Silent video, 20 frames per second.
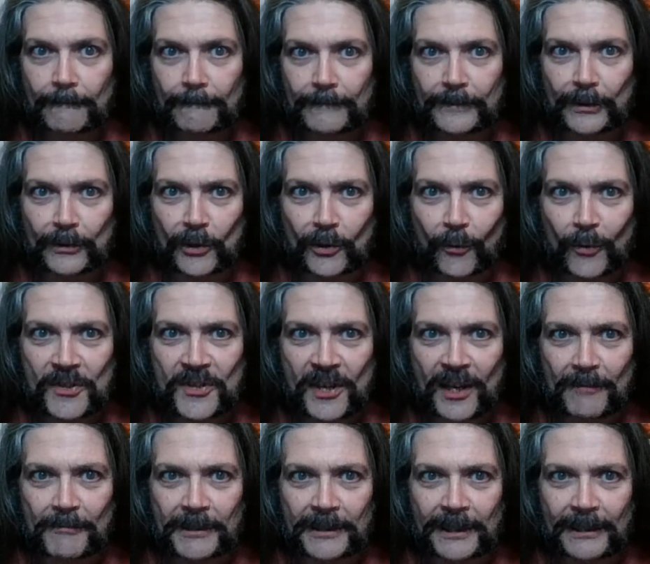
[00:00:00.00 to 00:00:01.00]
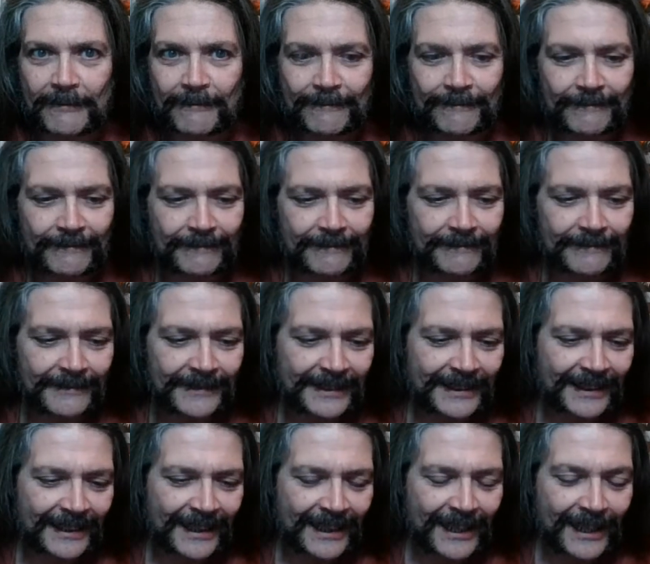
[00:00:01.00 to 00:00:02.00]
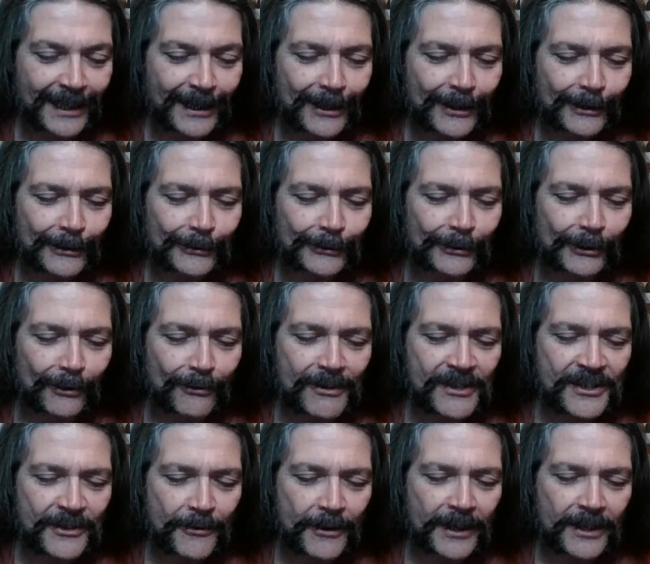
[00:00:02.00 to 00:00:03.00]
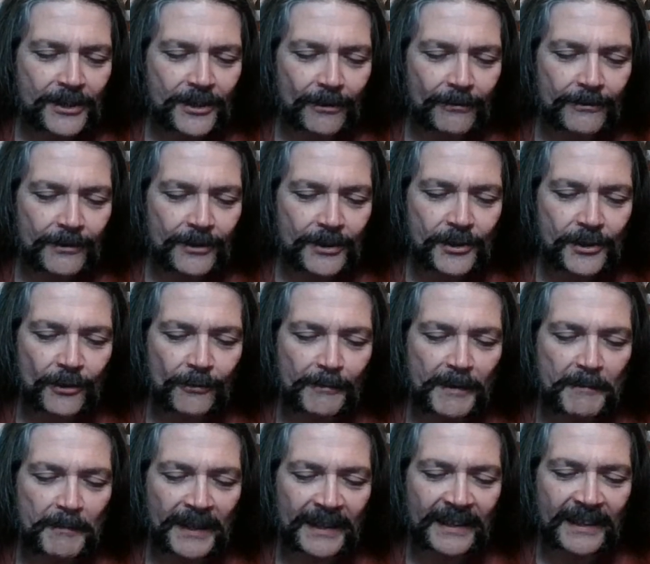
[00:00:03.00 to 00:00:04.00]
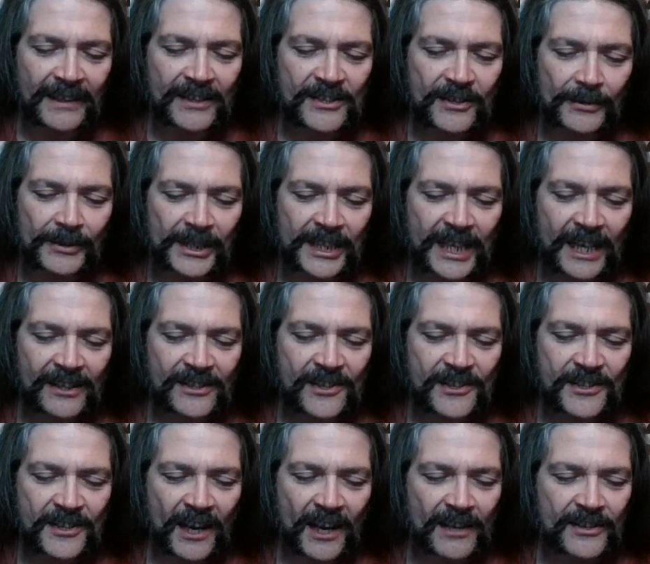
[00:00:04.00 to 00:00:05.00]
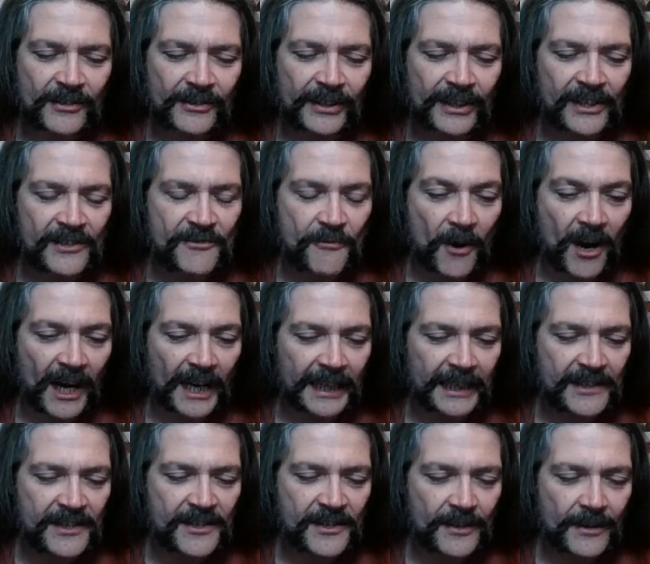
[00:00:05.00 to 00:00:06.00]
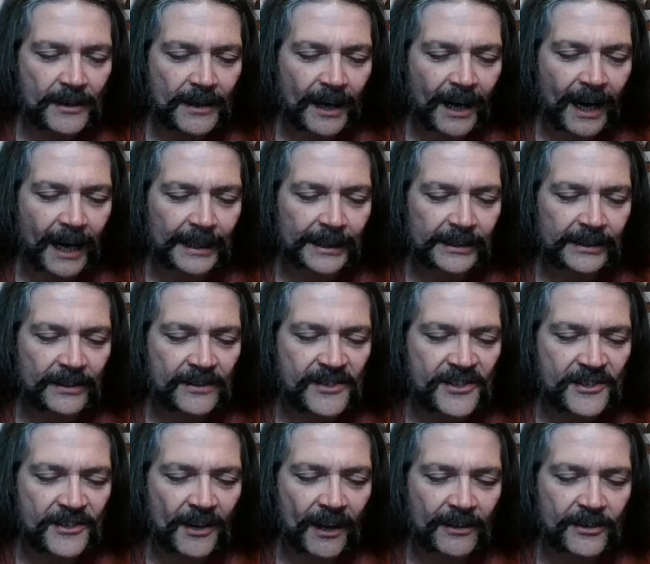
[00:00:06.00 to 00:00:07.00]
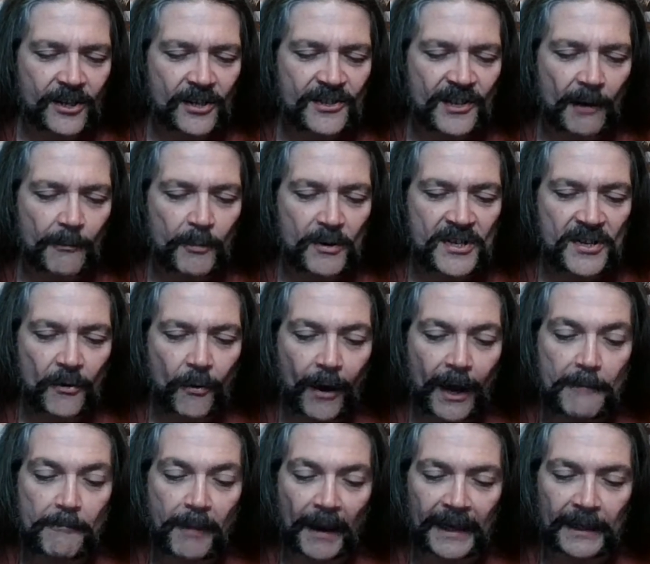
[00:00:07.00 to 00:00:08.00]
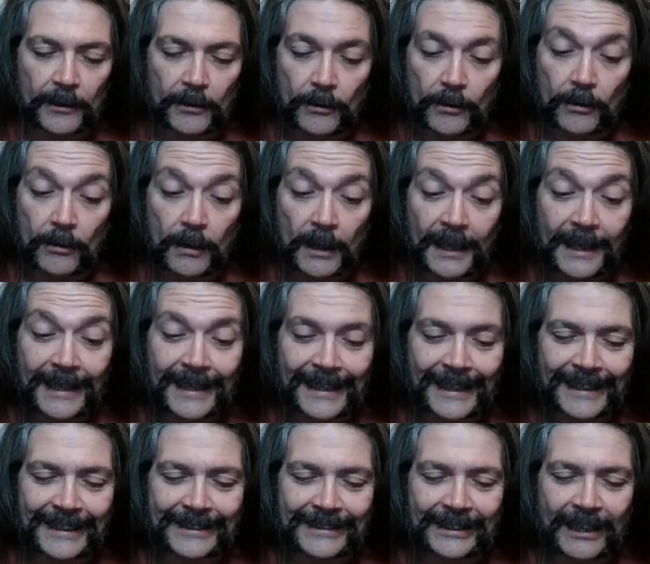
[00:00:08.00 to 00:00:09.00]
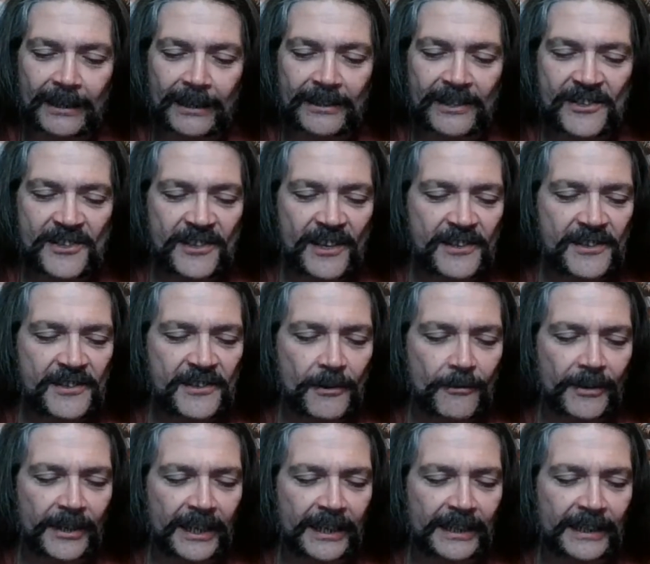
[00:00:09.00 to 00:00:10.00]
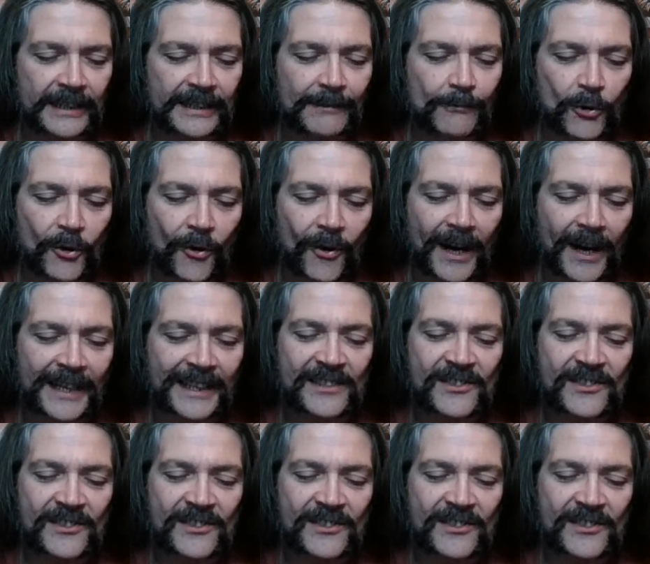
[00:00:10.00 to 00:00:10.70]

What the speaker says: You know what's coming. No restriction shall be placed on the exercise of these rights other than such as are prescribed by law and are necessary in a democratic